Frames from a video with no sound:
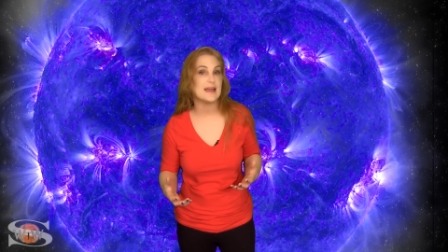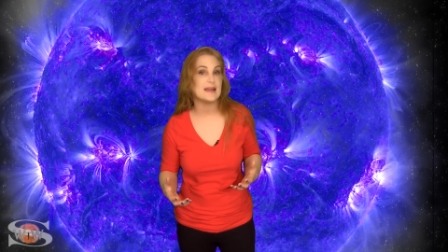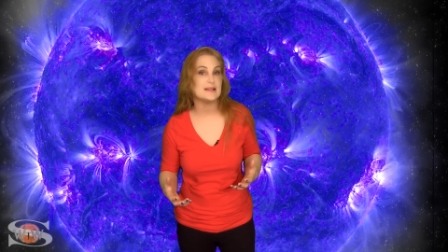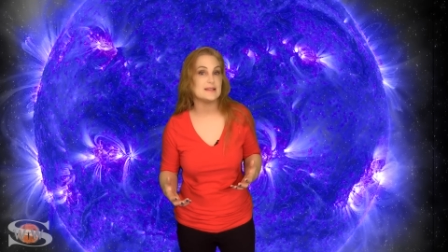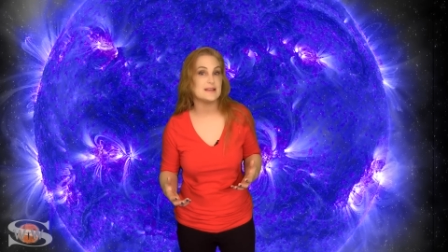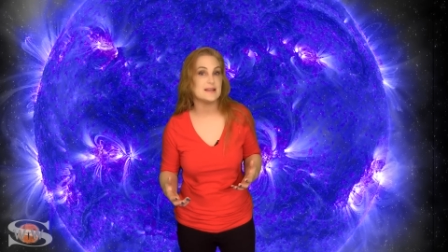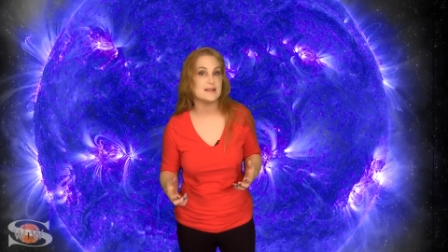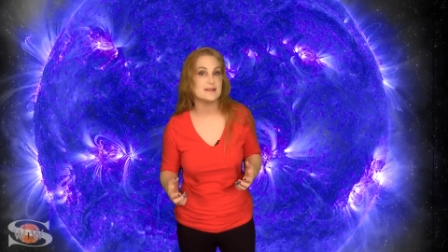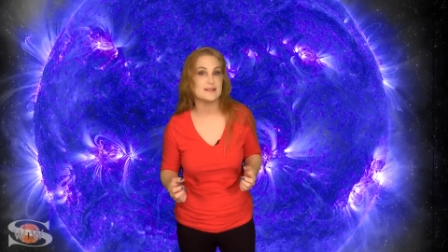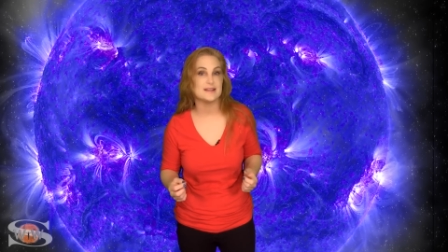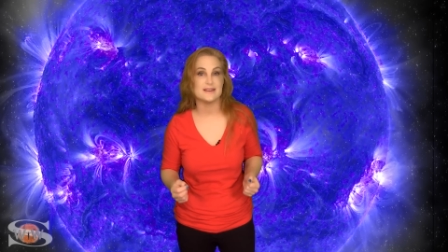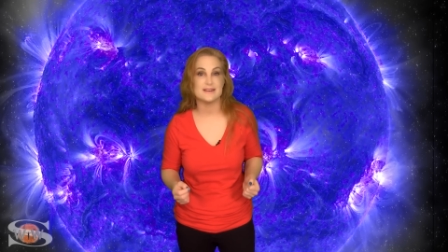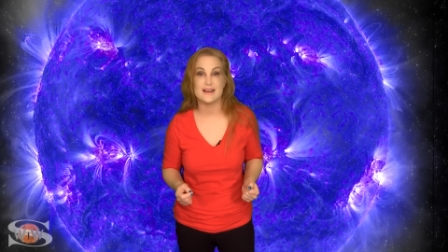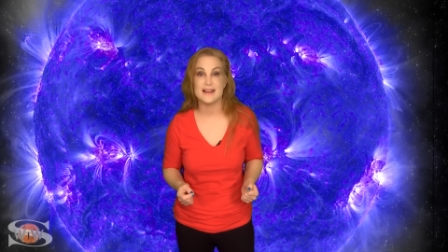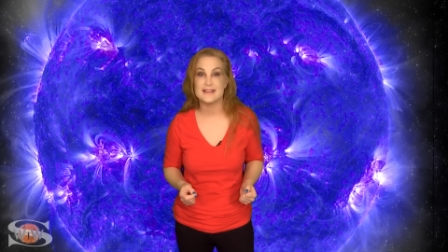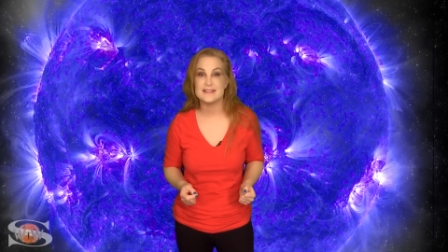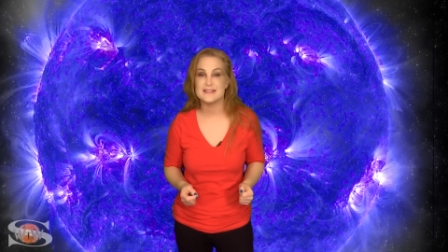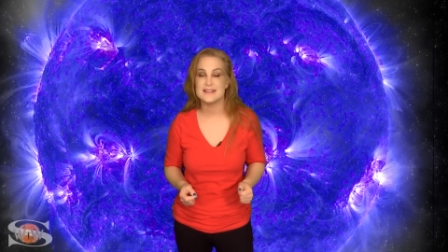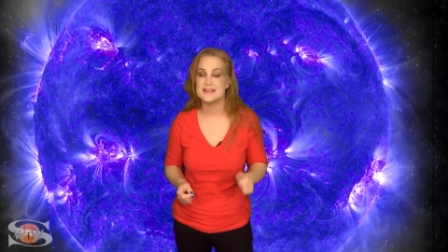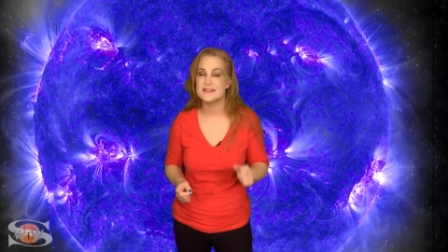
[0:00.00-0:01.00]
18th and
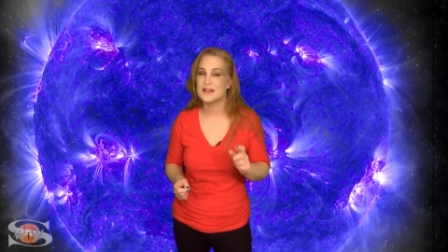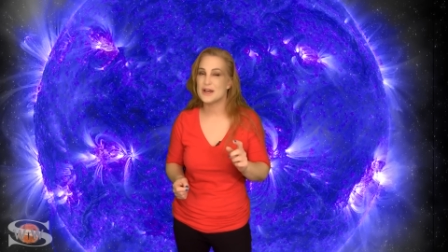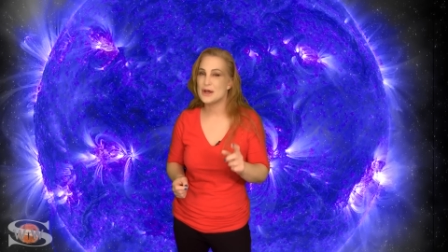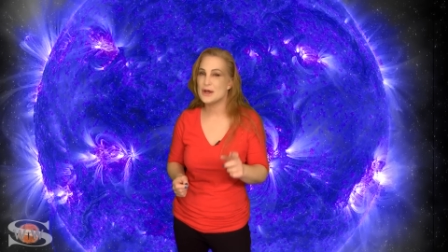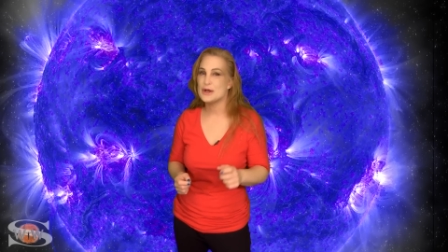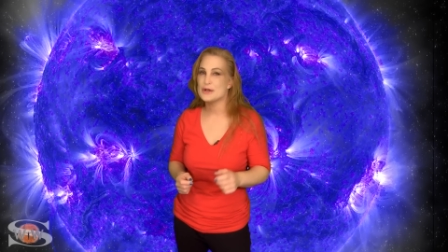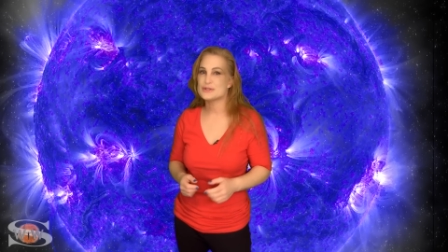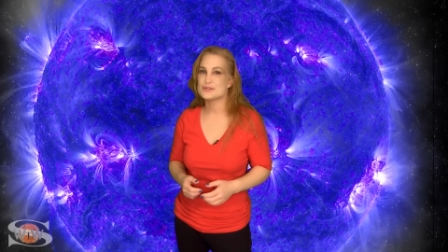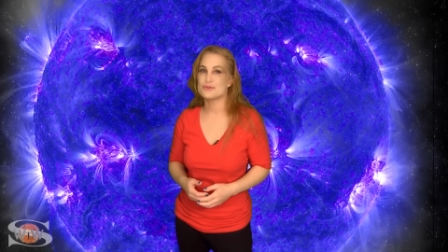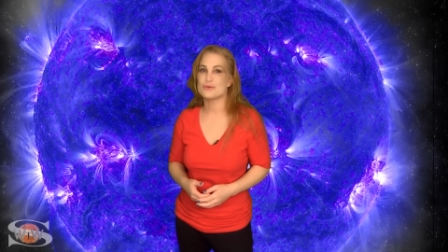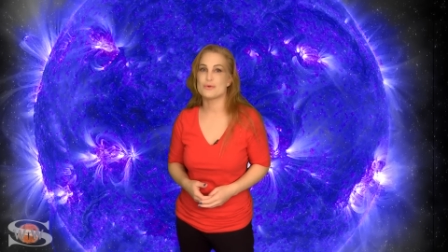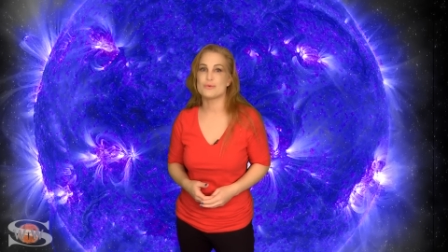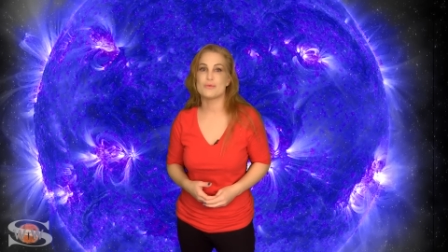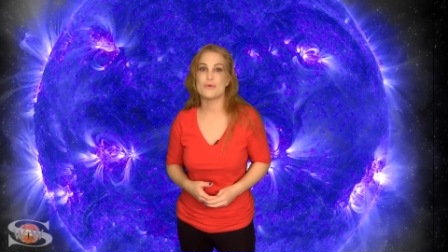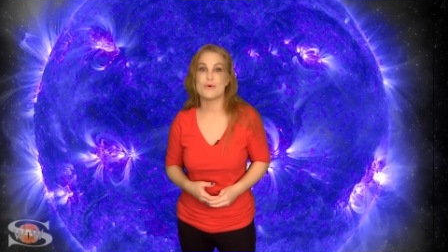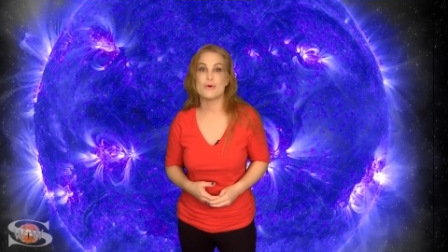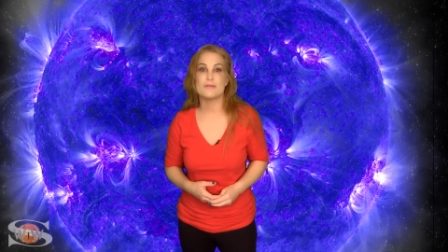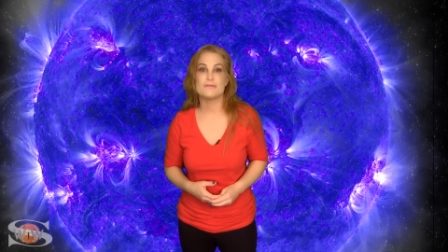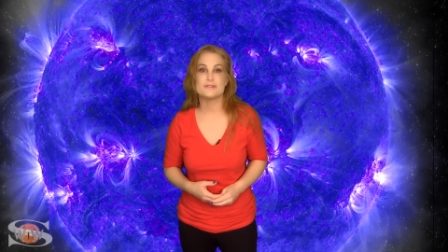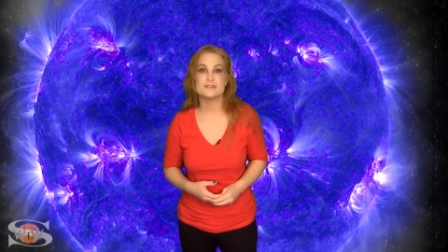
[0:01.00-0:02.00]
19th. So
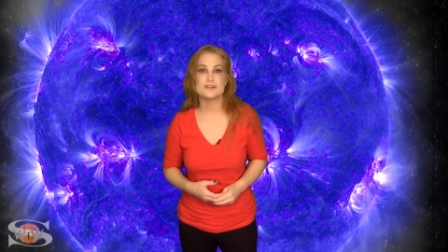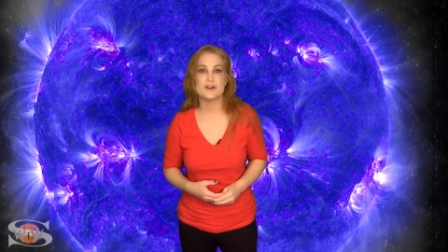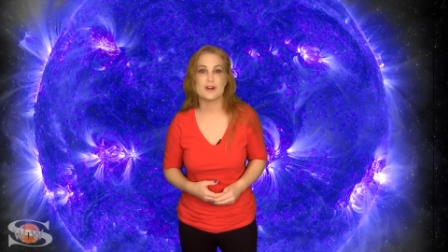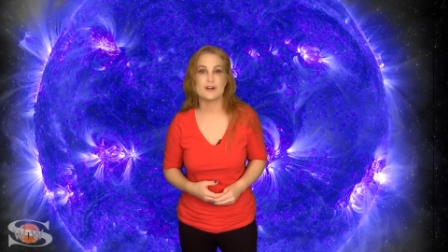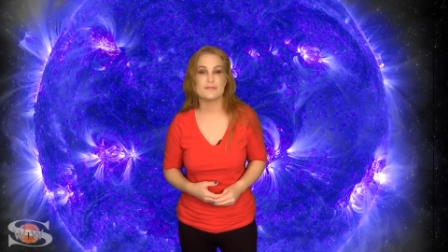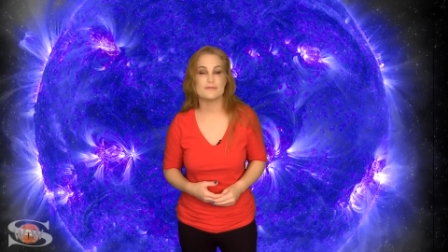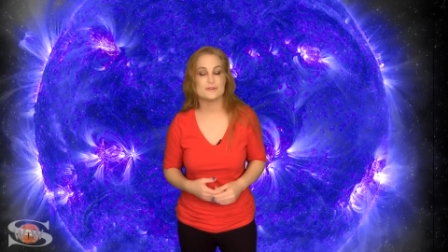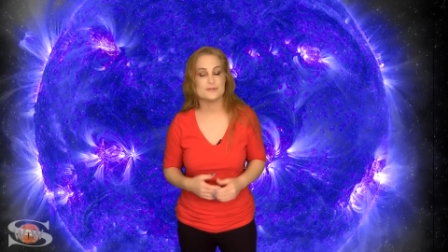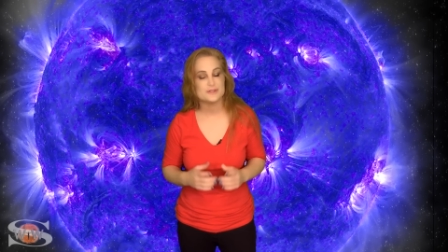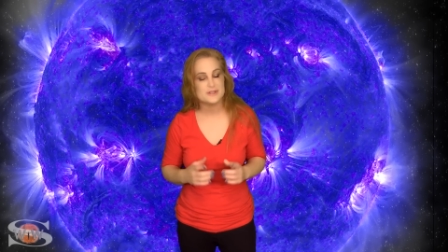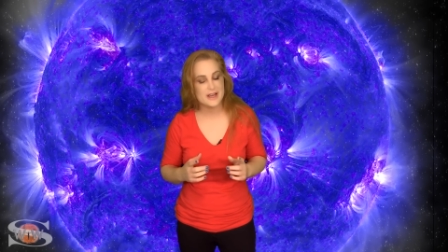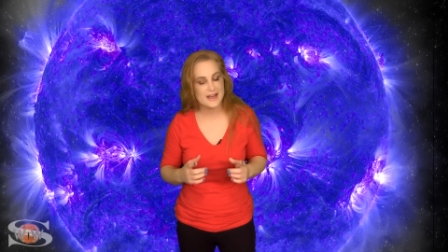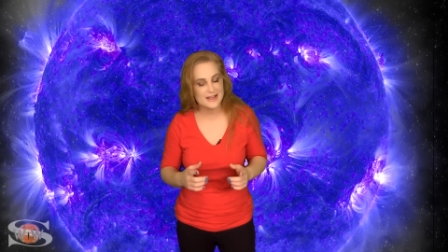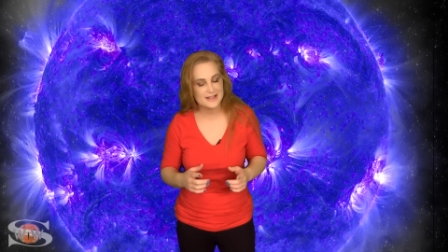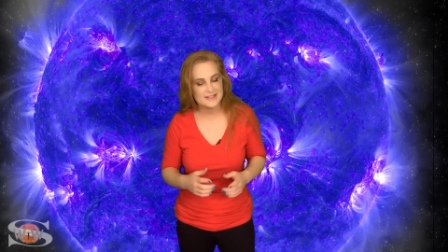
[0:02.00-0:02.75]
aurora photographers,